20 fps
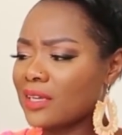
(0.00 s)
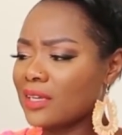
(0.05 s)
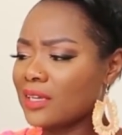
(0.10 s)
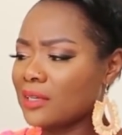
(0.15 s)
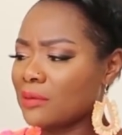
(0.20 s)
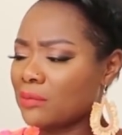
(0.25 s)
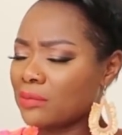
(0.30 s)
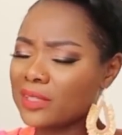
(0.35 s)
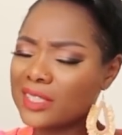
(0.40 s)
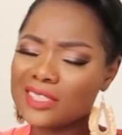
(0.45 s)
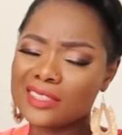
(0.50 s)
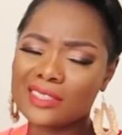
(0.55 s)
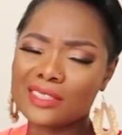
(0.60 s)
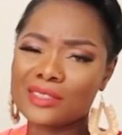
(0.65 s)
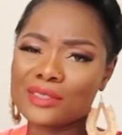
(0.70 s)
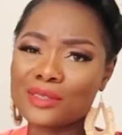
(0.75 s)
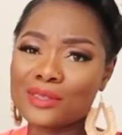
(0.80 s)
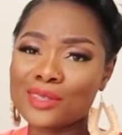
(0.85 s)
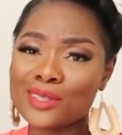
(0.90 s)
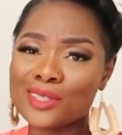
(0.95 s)
in
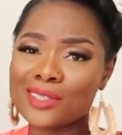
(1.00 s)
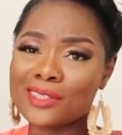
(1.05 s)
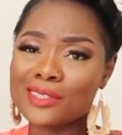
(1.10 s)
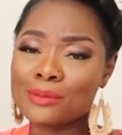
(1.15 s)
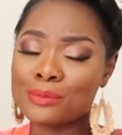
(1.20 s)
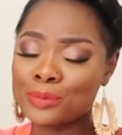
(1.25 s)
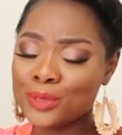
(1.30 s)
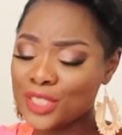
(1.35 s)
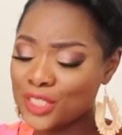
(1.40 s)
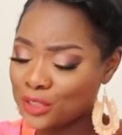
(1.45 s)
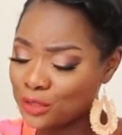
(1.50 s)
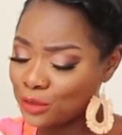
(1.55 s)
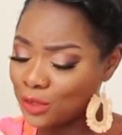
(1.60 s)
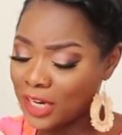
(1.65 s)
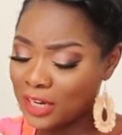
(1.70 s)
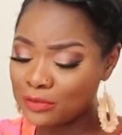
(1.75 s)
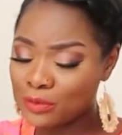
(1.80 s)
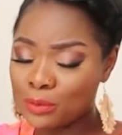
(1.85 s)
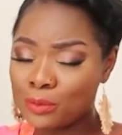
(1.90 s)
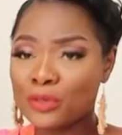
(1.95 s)
places other than the beach, you
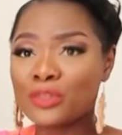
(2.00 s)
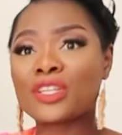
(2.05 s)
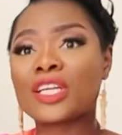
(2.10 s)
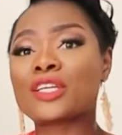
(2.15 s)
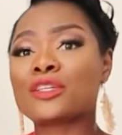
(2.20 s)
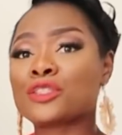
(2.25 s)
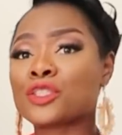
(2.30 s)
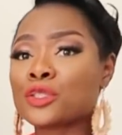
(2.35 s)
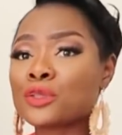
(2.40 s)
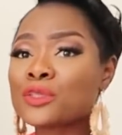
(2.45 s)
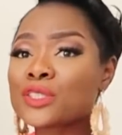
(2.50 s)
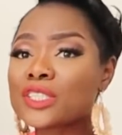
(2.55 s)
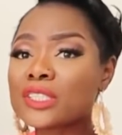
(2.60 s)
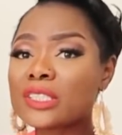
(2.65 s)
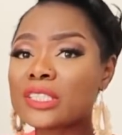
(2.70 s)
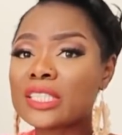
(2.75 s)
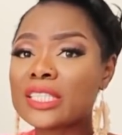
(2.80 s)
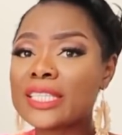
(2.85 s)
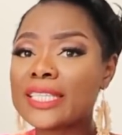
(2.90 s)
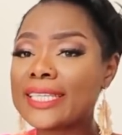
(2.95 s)
have to pull like a shorts
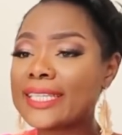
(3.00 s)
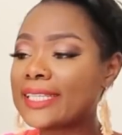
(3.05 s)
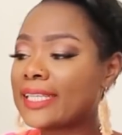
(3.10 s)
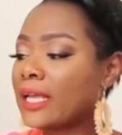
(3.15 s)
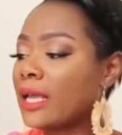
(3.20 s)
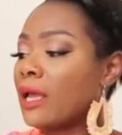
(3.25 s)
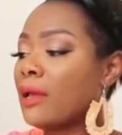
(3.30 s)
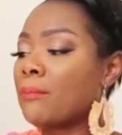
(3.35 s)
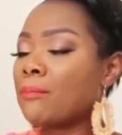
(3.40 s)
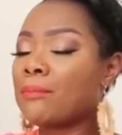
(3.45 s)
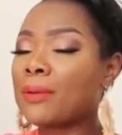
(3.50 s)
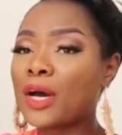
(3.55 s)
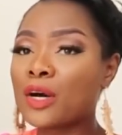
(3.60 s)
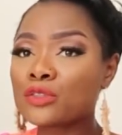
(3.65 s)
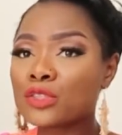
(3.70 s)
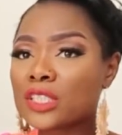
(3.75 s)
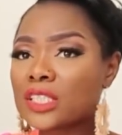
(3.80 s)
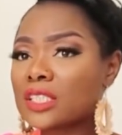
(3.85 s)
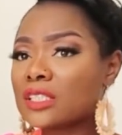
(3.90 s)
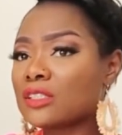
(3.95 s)
underneath,
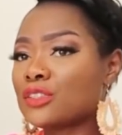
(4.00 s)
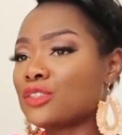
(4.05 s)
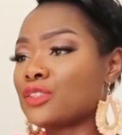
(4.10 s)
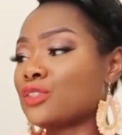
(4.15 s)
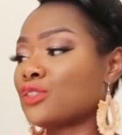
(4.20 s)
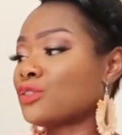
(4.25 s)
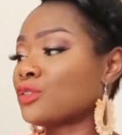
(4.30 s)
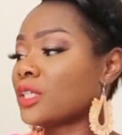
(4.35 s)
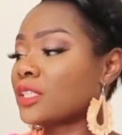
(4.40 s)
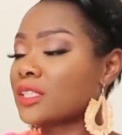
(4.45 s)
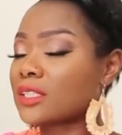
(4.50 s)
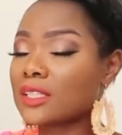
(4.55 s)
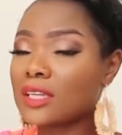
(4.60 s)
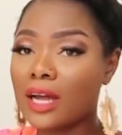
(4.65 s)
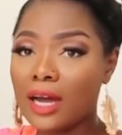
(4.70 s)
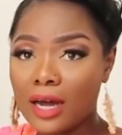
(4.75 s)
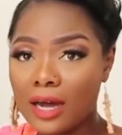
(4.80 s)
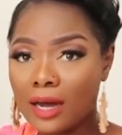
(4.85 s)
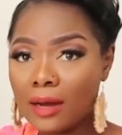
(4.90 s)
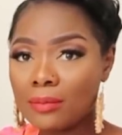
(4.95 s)
belted, you could dress it
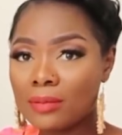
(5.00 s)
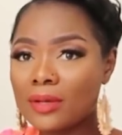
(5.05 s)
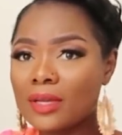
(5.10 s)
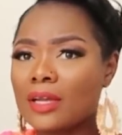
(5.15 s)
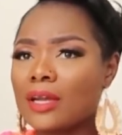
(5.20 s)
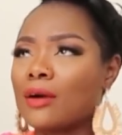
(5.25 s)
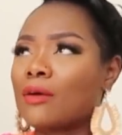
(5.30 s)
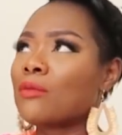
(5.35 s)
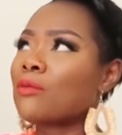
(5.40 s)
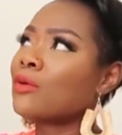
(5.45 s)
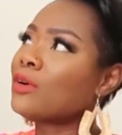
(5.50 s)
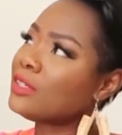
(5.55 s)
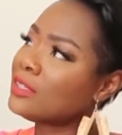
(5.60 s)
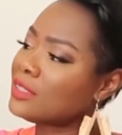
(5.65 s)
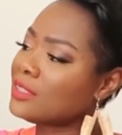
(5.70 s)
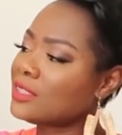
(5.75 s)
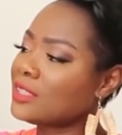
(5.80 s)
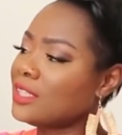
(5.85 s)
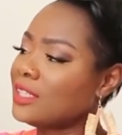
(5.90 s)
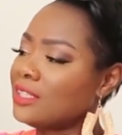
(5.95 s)
up. We'll
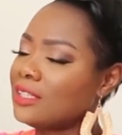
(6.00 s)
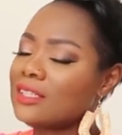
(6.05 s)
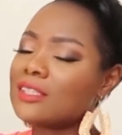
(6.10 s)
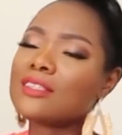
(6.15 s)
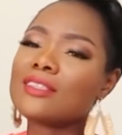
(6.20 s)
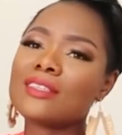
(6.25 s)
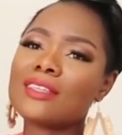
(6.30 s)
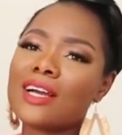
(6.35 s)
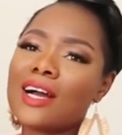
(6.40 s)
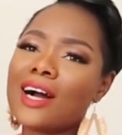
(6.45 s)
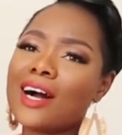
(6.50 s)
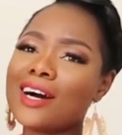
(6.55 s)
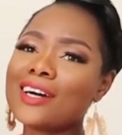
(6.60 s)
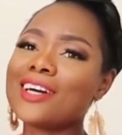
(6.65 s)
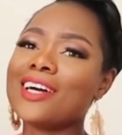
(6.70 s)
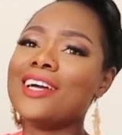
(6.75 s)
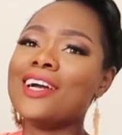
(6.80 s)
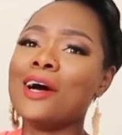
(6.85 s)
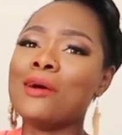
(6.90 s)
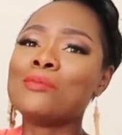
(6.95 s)
see.
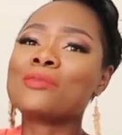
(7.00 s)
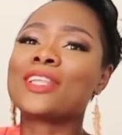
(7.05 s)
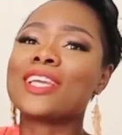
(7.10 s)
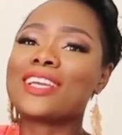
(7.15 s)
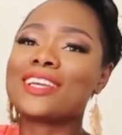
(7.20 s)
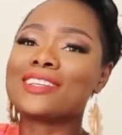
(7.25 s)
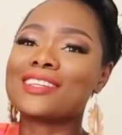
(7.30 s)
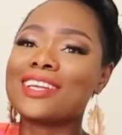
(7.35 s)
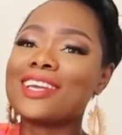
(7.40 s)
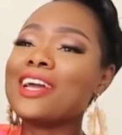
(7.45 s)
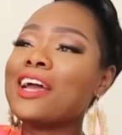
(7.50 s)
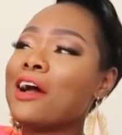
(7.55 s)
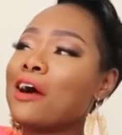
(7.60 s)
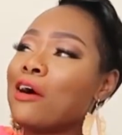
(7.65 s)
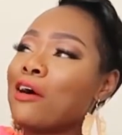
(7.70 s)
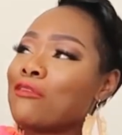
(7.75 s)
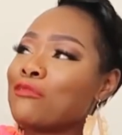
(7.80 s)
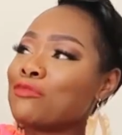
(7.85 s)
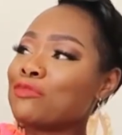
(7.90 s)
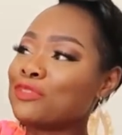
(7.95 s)
I'm thinking
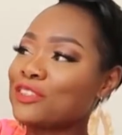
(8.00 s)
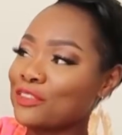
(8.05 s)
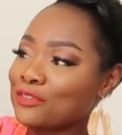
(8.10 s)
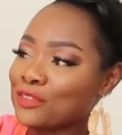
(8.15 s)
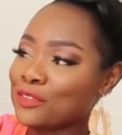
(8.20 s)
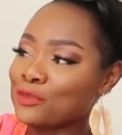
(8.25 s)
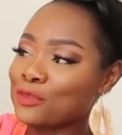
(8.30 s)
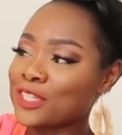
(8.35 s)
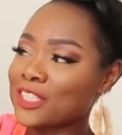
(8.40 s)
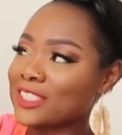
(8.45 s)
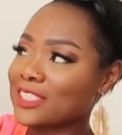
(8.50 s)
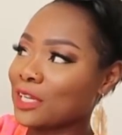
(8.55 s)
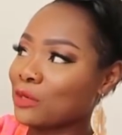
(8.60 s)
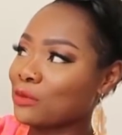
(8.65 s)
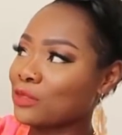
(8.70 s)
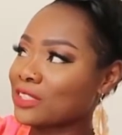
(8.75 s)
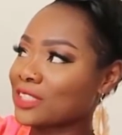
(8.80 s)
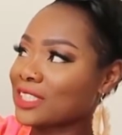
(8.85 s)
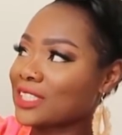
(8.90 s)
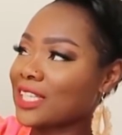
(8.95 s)
of different ways I
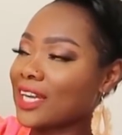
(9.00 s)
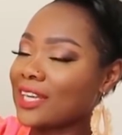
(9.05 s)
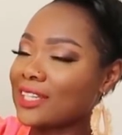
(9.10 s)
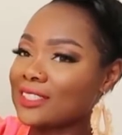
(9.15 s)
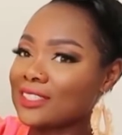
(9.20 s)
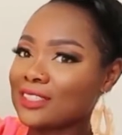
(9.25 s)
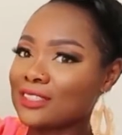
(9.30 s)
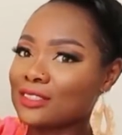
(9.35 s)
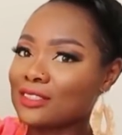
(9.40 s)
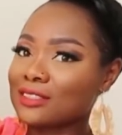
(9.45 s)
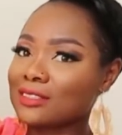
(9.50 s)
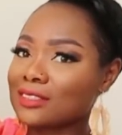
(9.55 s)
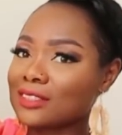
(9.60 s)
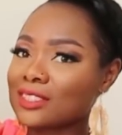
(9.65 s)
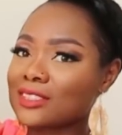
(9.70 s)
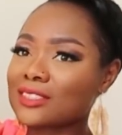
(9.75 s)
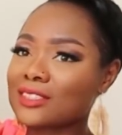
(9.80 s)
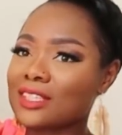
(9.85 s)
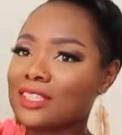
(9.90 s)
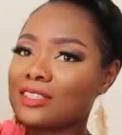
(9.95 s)
want to style this, so
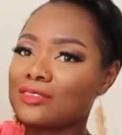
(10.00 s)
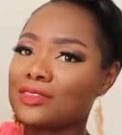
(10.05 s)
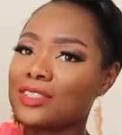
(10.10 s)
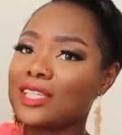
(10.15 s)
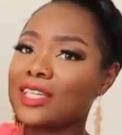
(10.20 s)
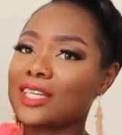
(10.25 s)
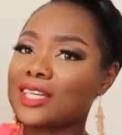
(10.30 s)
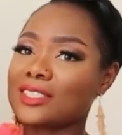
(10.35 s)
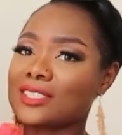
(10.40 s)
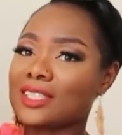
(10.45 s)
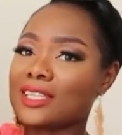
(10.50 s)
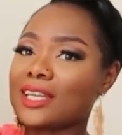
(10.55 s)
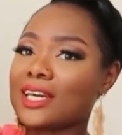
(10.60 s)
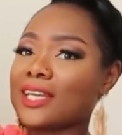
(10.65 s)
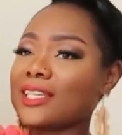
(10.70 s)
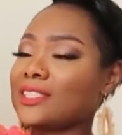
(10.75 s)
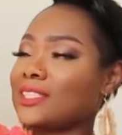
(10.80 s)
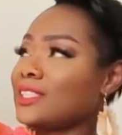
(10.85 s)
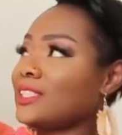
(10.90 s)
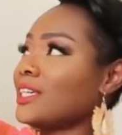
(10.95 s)
just to give you guys an
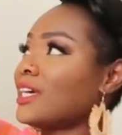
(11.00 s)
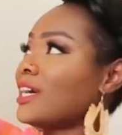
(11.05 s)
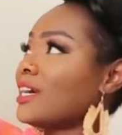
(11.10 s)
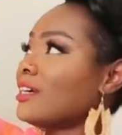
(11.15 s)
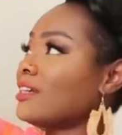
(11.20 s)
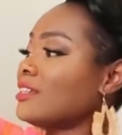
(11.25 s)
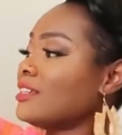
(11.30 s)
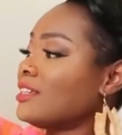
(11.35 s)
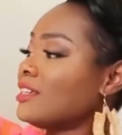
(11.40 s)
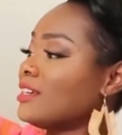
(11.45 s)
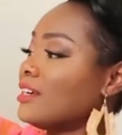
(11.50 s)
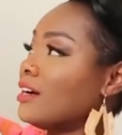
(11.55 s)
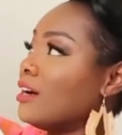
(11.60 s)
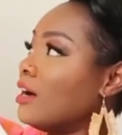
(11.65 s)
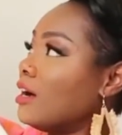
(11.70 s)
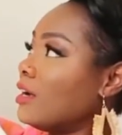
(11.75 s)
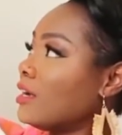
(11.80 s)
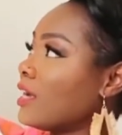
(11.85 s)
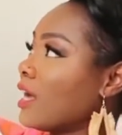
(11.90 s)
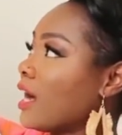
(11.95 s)
idea
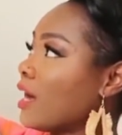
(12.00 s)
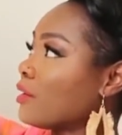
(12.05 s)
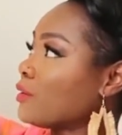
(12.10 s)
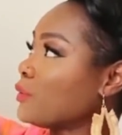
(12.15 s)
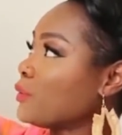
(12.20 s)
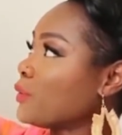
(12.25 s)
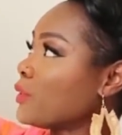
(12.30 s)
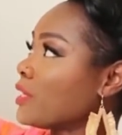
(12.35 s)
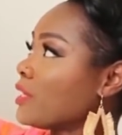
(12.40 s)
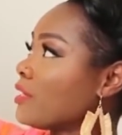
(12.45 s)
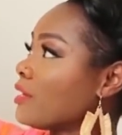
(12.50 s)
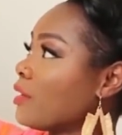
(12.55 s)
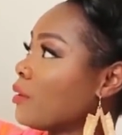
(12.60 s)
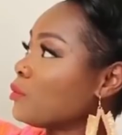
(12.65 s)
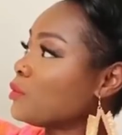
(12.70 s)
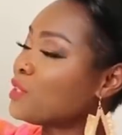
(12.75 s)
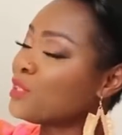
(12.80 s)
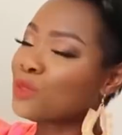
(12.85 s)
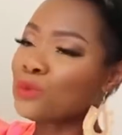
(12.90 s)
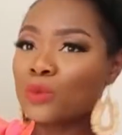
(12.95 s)
on how you
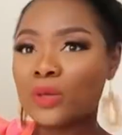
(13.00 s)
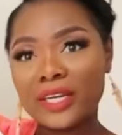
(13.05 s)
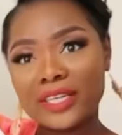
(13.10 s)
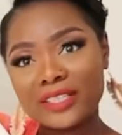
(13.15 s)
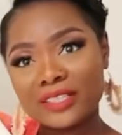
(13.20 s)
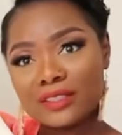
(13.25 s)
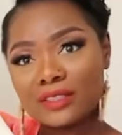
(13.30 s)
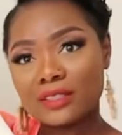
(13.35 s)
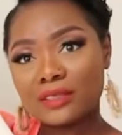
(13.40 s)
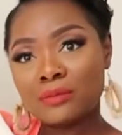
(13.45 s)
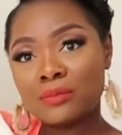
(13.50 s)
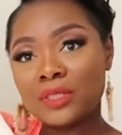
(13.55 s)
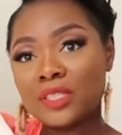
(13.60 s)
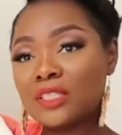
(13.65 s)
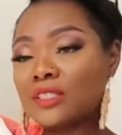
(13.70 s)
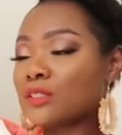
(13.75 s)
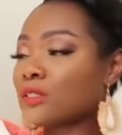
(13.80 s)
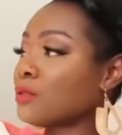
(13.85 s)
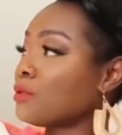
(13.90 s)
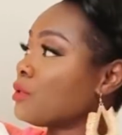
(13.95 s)
can just wear this to the
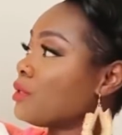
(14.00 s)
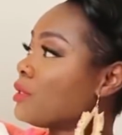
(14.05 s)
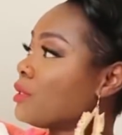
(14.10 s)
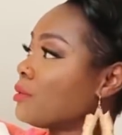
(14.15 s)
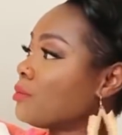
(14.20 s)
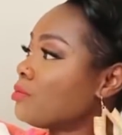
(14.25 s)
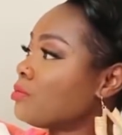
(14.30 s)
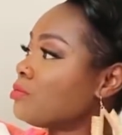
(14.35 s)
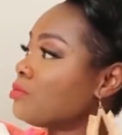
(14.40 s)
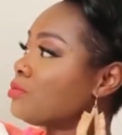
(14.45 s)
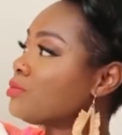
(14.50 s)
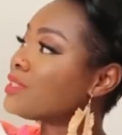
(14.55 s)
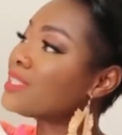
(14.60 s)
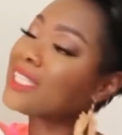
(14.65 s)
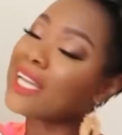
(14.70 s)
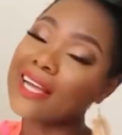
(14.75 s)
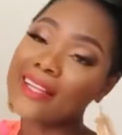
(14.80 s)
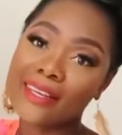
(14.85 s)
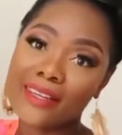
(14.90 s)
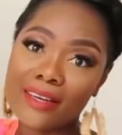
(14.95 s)
beach or
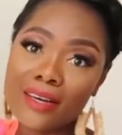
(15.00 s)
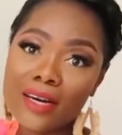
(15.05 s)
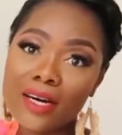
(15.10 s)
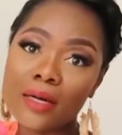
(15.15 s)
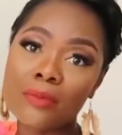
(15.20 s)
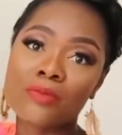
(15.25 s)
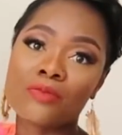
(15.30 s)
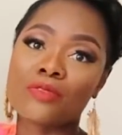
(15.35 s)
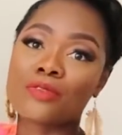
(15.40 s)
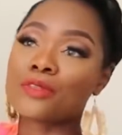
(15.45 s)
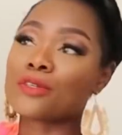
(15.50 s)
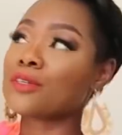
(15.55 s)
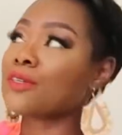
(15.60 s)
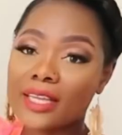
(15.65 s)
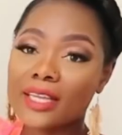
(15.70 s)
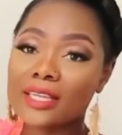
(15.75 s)
style it up for, I